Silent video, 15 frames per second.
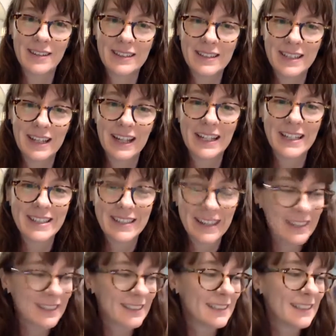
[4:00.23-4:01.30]
change
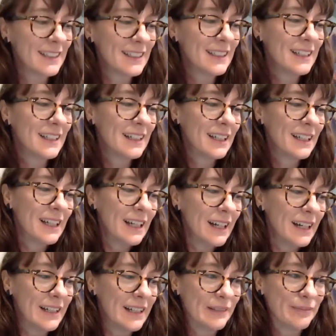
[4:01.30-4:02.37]
that.
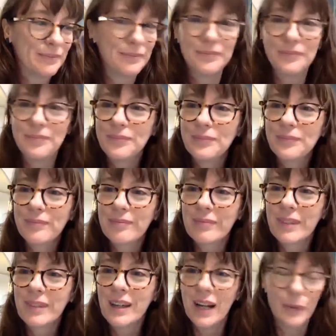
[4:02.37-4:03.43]

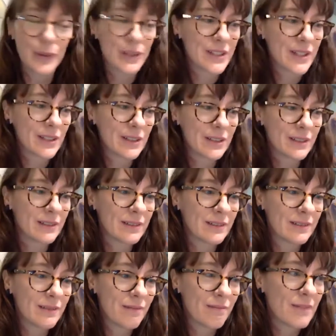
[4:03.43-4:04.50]
I want to
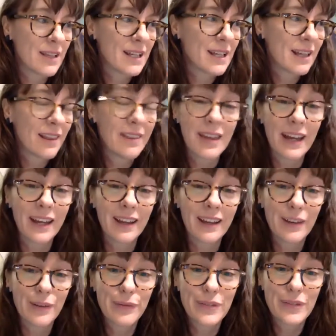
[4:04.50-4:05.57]

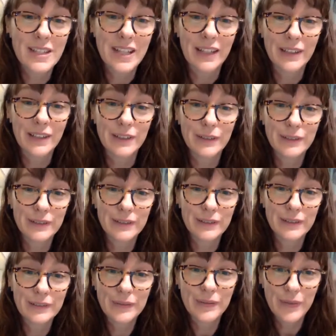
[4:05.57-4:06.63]
thank Fadhel
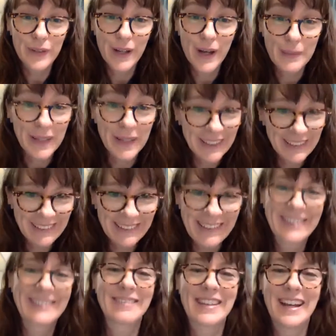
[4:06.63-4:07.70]
for coming.
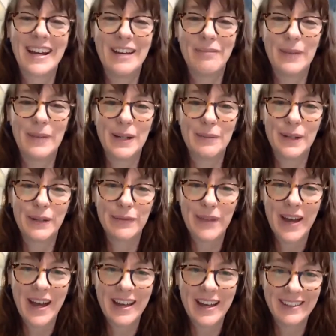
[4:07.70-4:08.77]
I've been a big
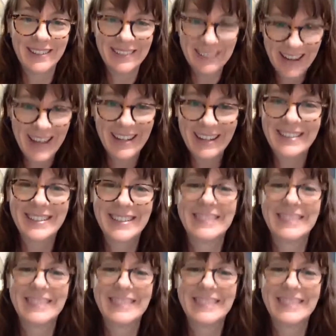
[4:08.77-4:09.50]
fan and